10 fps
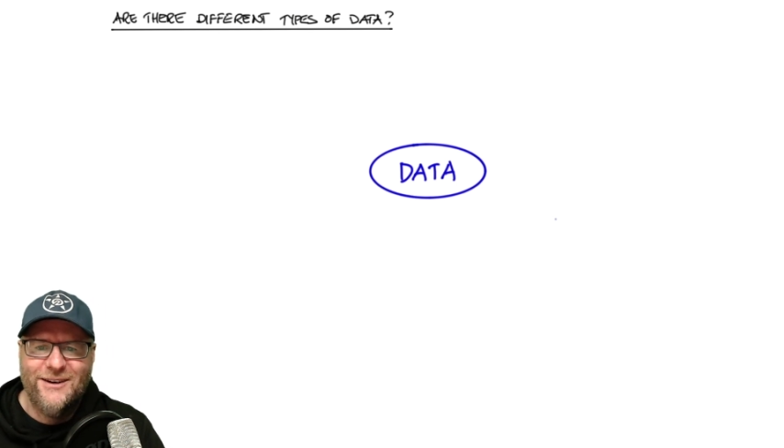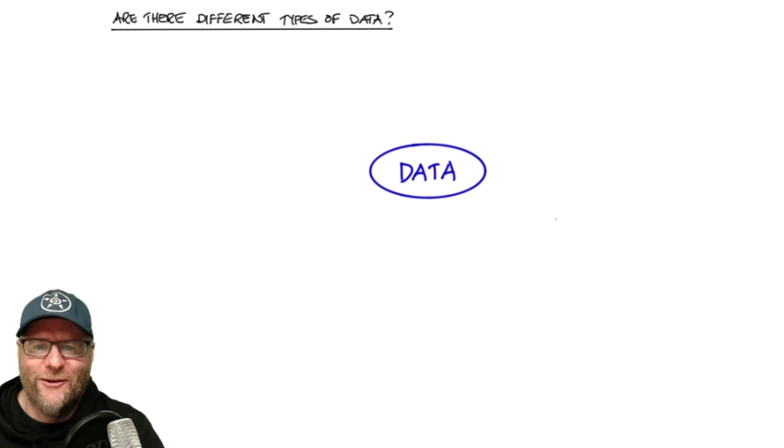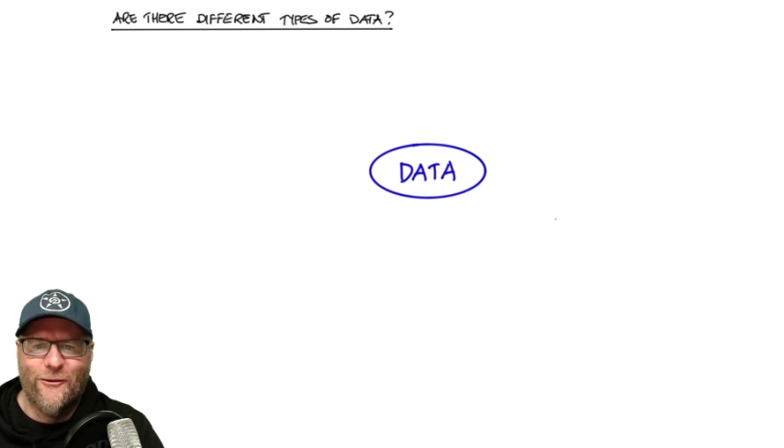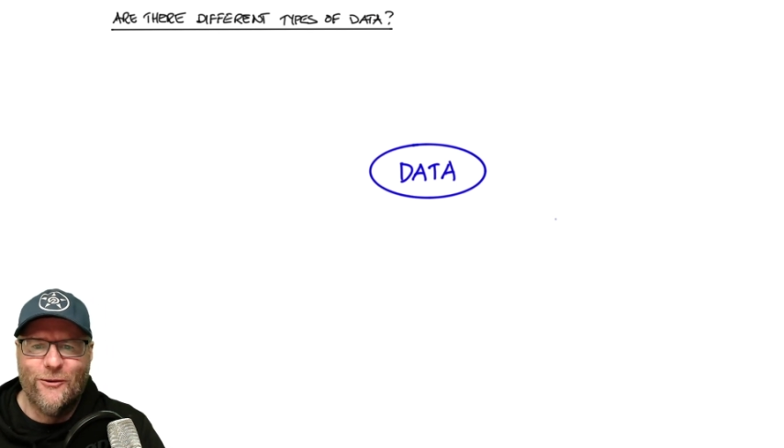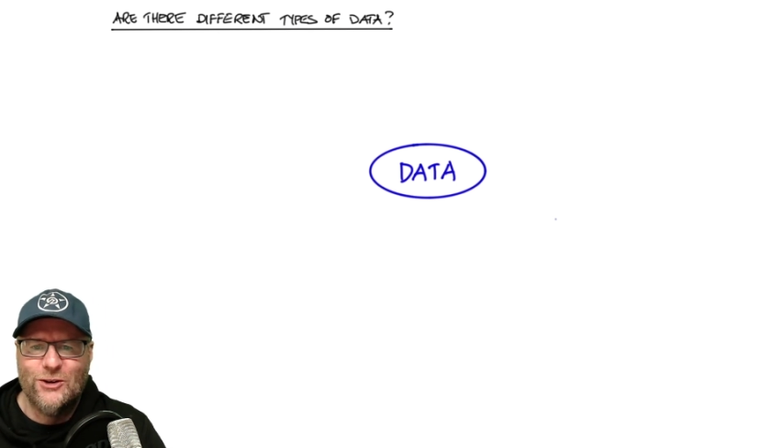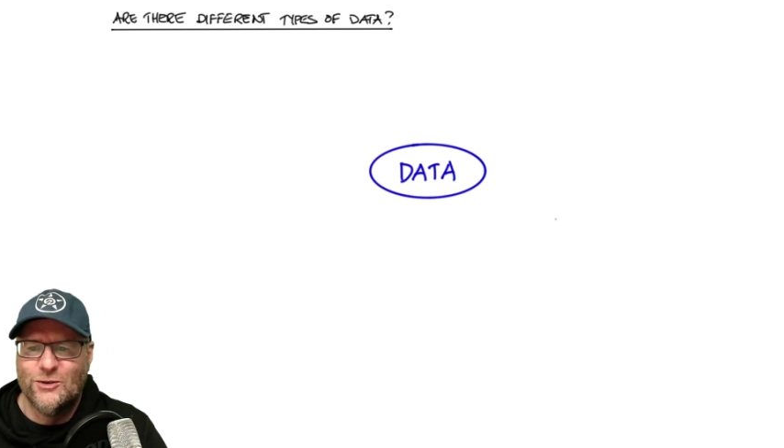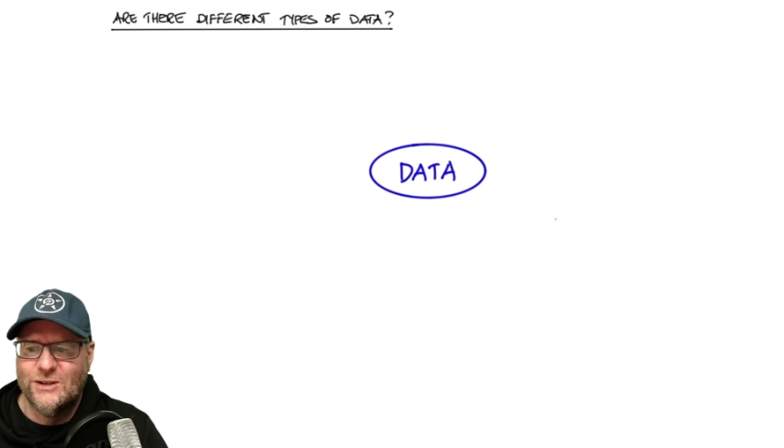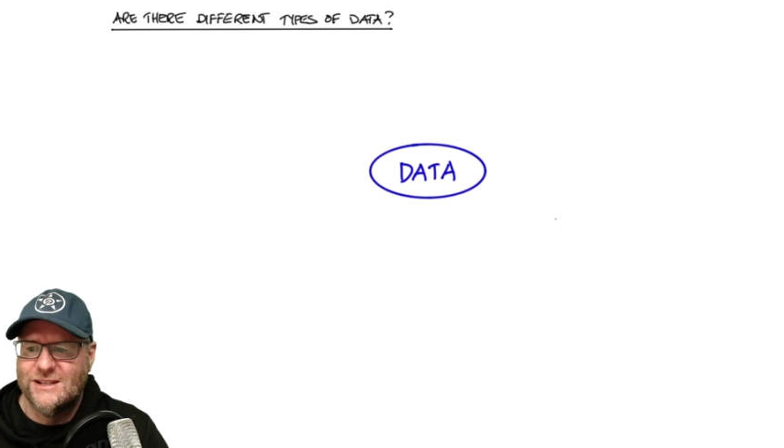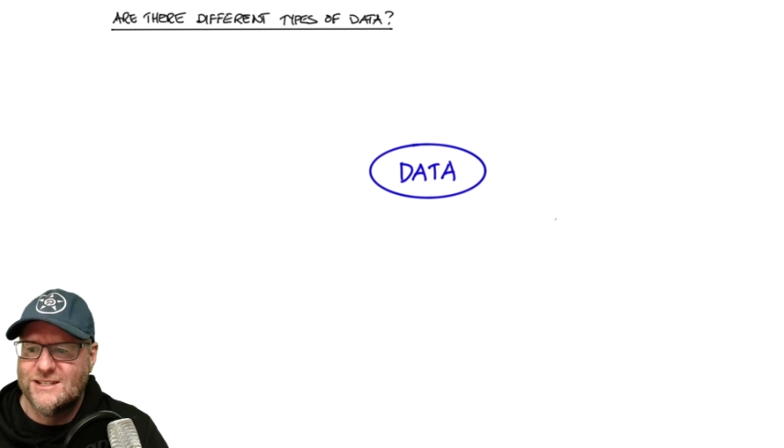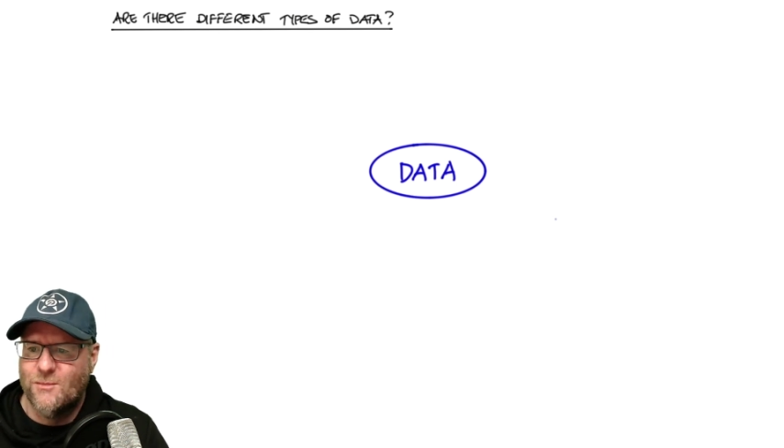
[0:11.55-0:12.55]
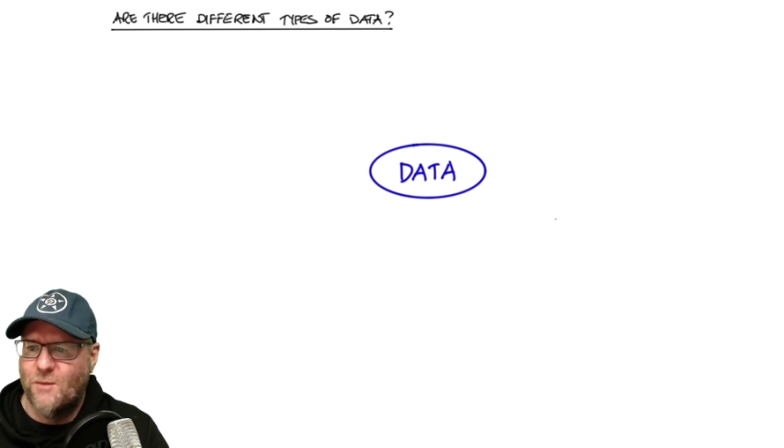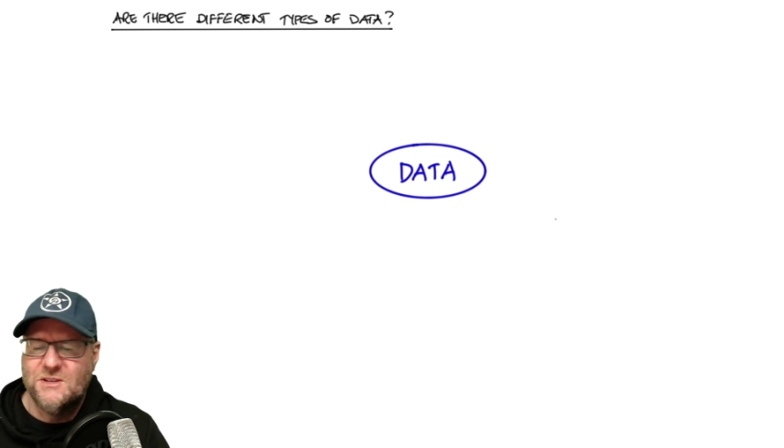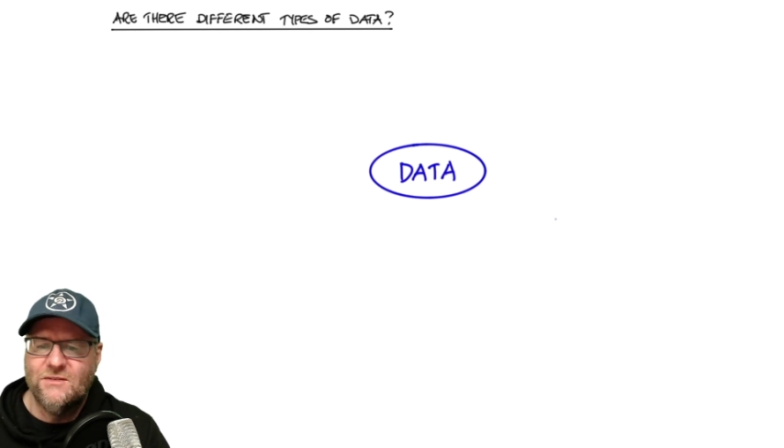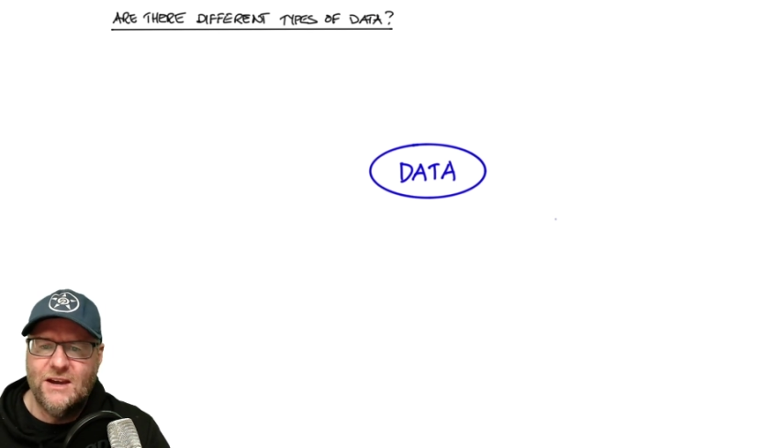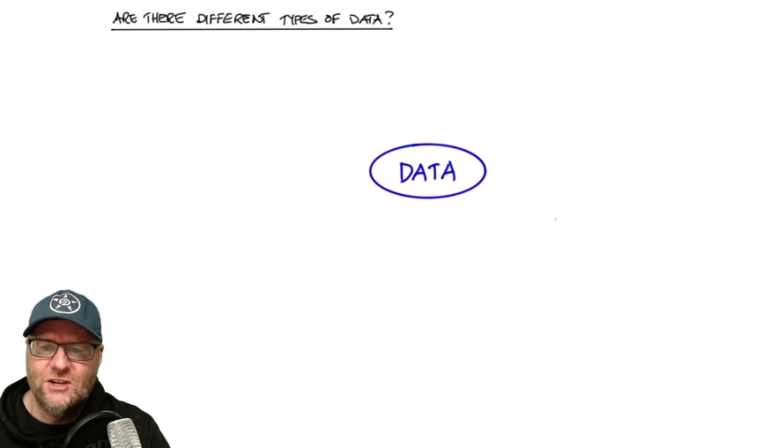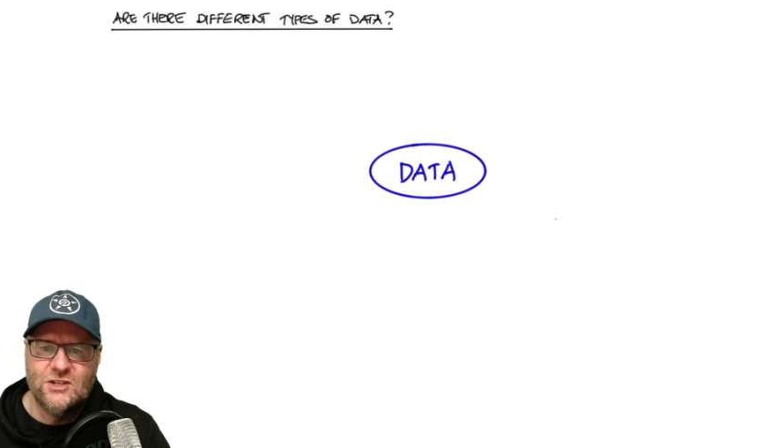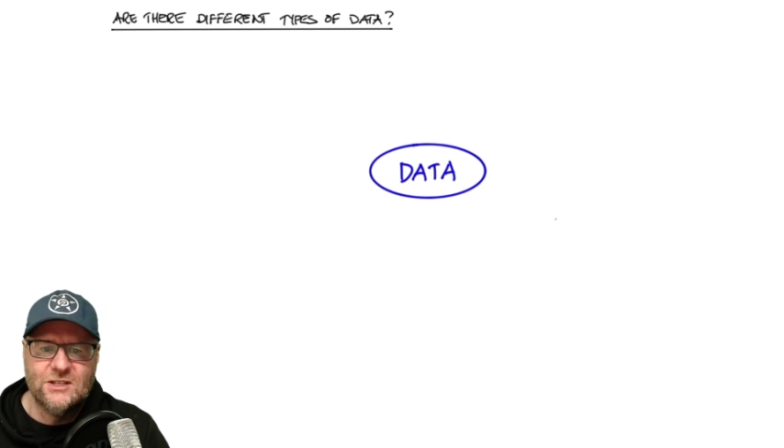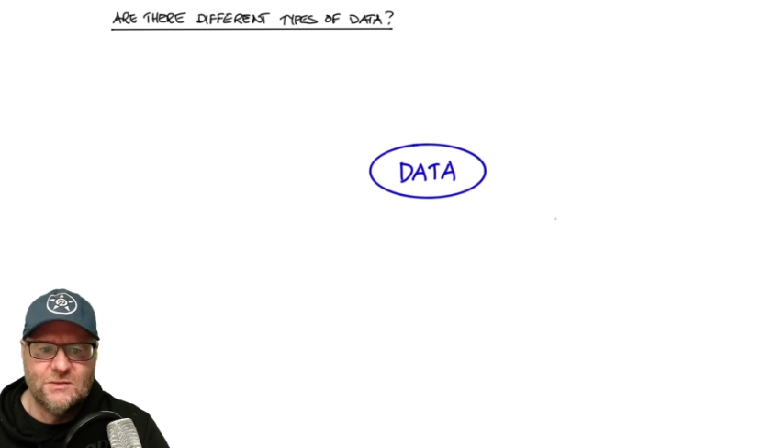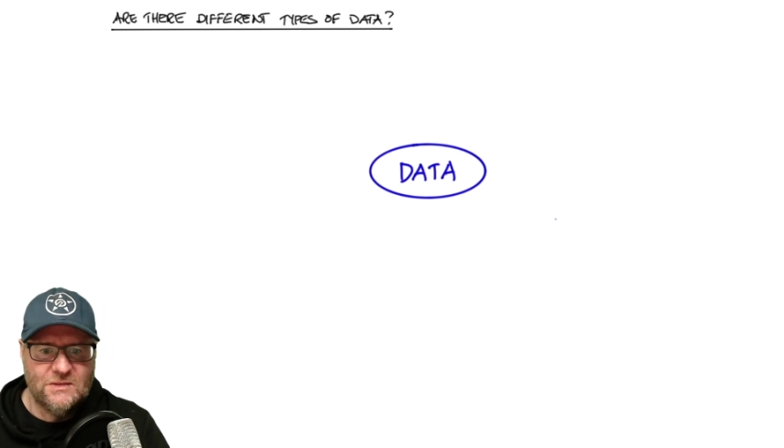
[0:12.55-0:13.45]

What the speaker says: or doing some observations.